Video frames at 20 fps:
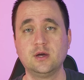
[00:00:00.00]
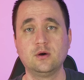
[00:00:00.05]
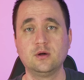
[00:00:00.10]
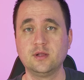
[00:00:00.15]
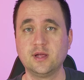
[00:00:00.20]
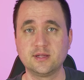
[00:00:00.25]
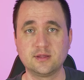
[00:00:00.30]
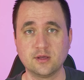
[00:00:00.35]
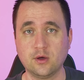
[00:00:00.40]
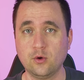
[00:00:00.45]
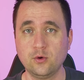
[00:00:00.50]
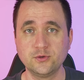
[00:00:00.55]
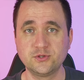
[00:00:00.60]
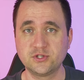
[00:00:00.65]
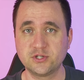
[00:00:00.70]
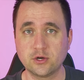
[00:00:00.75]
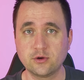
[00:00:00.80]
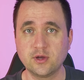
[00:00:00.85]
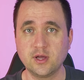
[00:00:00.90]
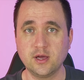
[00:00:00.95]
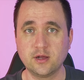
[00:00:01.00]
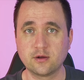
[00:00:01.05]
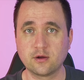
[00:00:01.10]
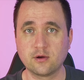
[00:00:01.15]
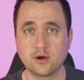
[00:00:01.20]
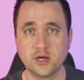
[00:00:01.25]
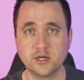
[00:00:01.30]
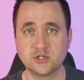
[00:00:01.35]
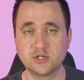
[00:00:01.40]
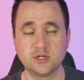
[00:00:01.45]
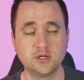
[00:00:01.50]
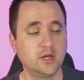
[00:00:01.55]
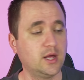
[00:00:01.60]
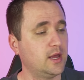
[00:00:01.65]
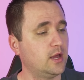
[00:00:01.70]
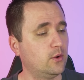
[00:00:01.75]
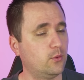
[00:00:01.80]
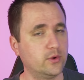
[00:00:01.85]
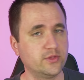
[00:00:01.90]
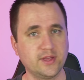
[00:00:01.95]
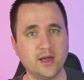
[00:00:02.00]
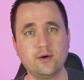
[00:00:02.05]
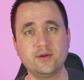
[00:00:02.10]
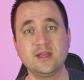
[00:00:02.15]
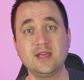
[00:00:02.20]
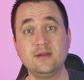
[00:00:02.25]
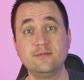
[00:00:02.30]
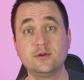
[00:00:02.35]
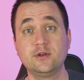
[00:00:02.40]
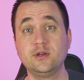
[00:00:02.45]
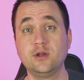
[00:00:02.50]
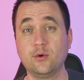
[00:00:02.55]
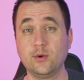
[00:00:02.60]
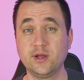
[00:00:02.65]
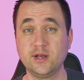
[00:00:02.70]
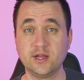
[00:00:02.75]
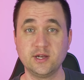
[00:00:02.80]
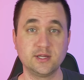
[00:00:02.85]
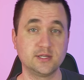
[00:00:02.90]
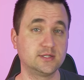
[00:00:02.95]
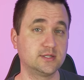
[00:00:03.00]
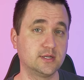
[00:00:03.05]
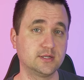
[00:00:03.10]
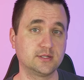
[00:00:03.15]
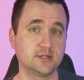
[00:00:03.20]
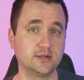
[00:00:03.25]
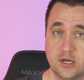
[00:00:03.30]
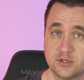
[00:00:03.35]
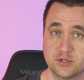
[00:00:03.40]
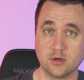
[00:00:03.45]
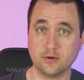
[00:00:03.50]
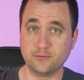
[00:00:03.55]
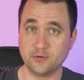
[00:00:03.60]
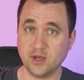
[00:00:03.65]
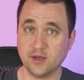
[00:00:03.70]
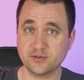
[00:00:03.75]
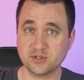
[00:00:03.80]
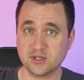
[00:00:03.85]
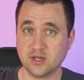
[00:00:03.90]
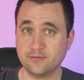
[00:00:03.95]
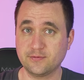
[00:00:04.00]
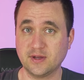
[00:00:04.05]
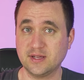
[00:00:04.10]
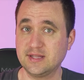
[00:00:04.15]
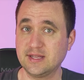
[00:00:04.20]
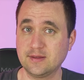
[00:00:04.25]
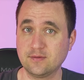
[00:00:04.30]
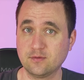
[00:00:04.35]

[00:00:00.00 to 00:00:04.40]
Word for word: like the whole Siri integration without even knowing it existed. So if you have stuff I didn't